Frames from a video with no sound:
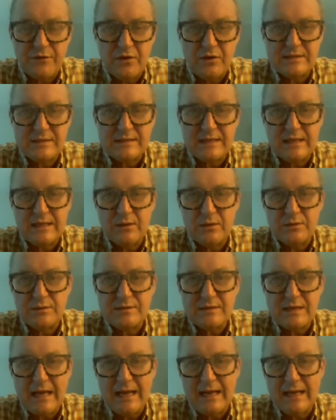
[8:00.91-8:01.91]
skills
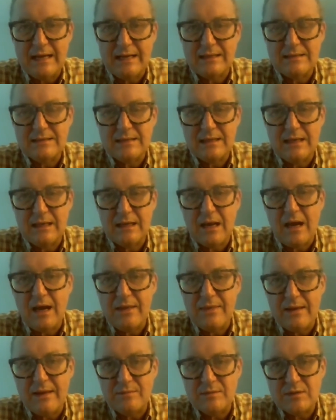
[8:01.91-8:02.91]
and ally
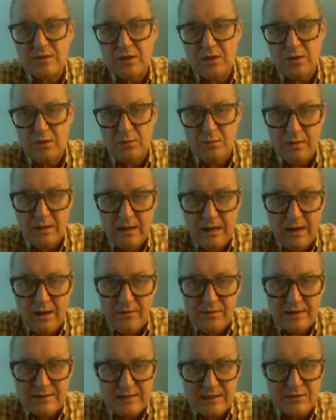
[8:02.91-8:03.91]
them to the
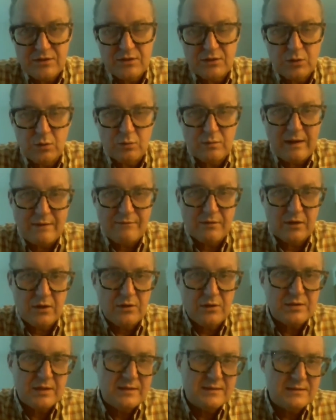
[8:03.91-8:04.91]
digital
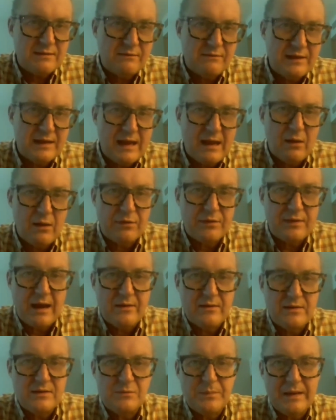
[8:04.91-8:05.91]
revolution, something healthcare
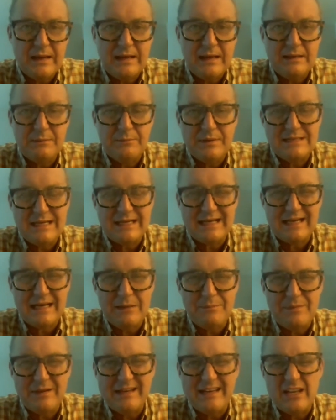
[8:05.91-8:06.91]
has been particularly
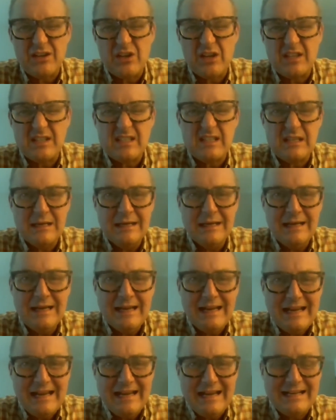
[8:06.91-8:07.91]
pernicious
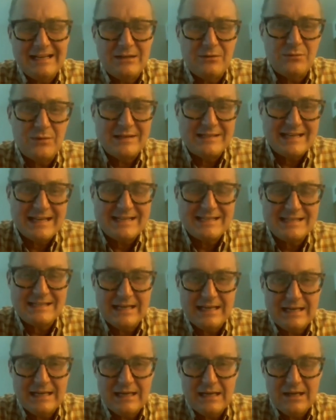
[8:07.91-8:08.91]
in
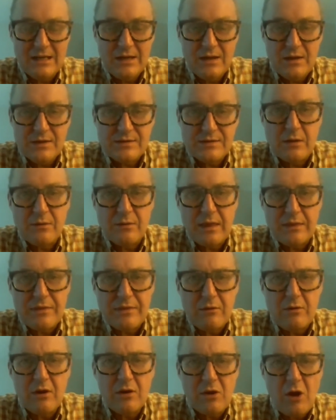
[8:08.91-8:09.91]
resisting. So that there
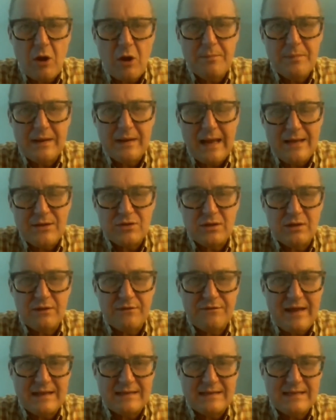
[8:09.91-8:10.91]
are a combination of
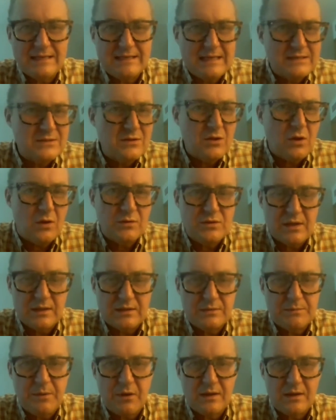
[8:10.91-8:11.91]
factors. It's not just
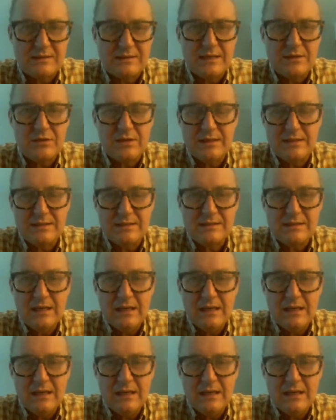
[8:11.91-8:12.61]
politicians.